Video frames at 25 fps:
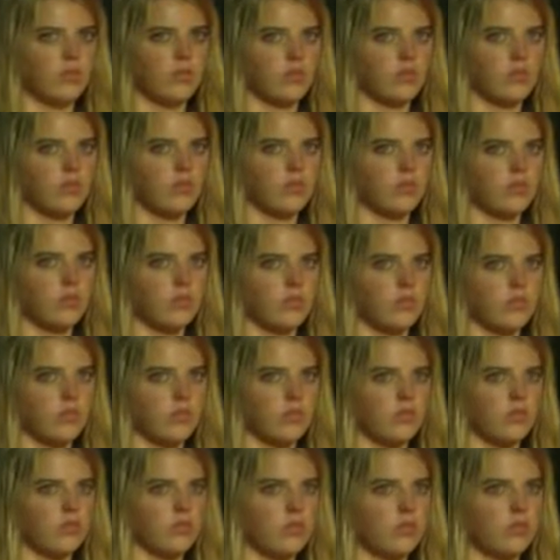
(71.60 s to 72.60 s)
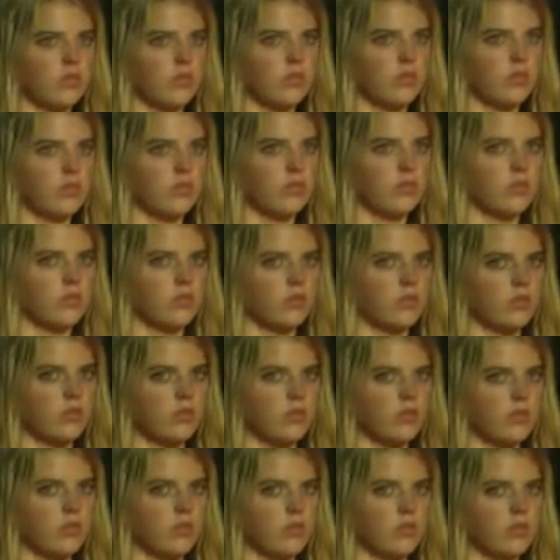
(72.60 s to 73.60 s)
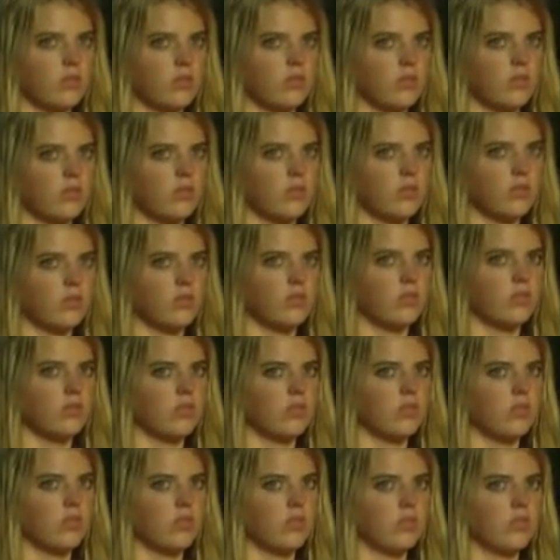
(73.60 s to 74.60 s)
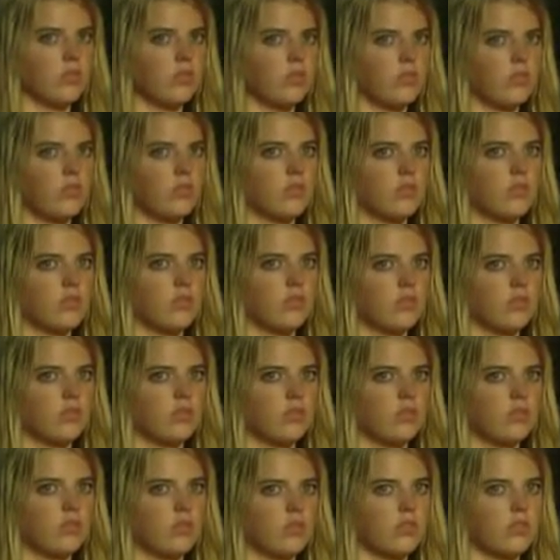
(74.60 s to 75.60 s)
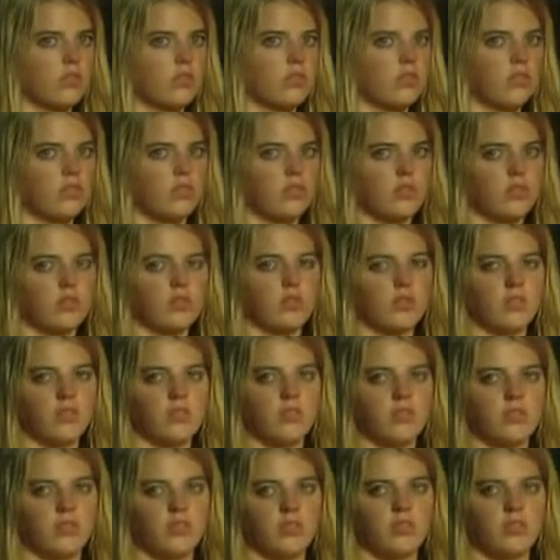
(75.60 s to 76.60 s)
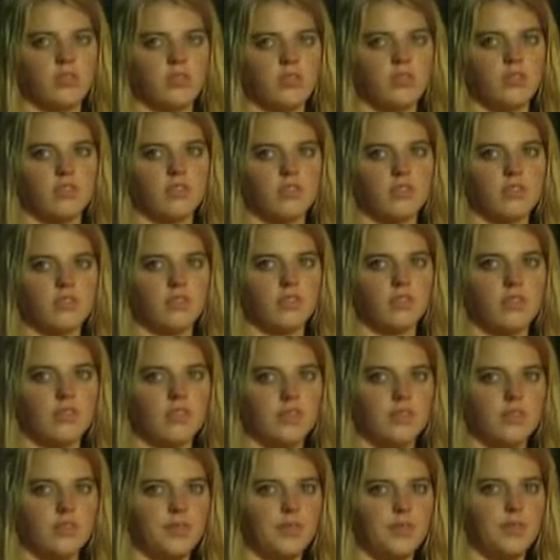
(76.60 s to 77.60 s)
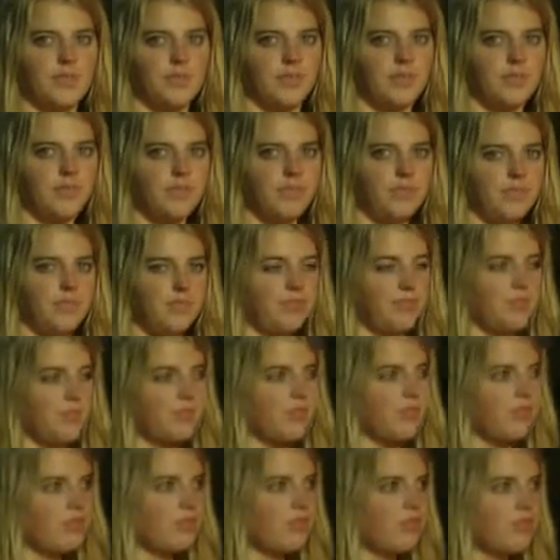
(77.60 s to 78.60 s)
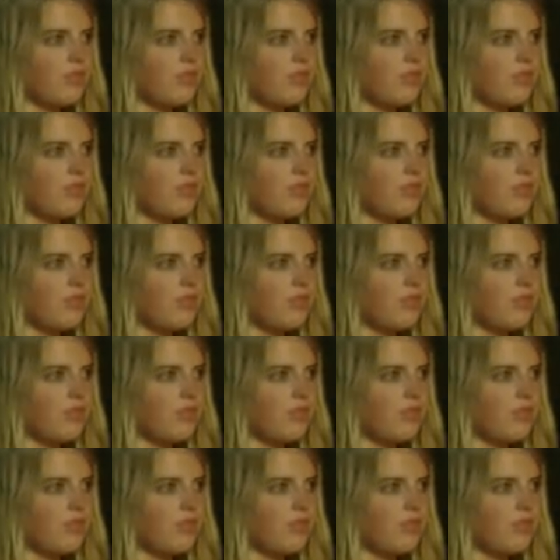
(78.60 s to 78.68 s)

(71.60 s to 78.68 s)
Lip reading: No words are spoken by the person on screen.